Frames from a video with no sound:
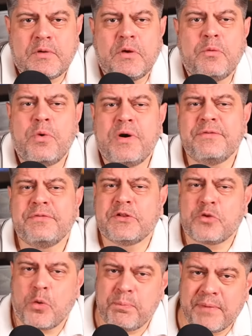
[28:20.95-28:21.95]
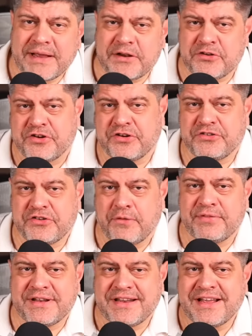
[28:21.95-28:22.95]
One of the top managers of
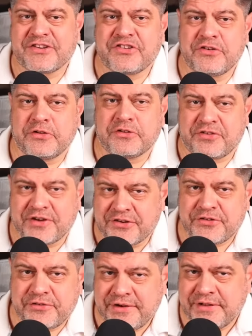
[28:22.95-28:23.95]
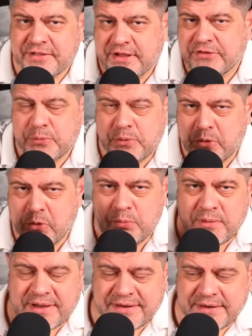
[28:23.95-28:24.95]
the national treasury, that's where all
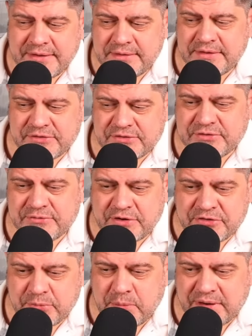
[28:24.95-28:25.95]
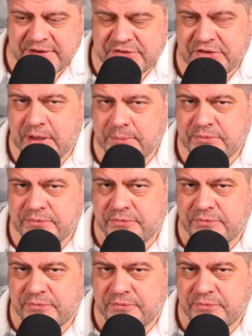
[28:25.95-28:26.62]
money is, Russian money is kept.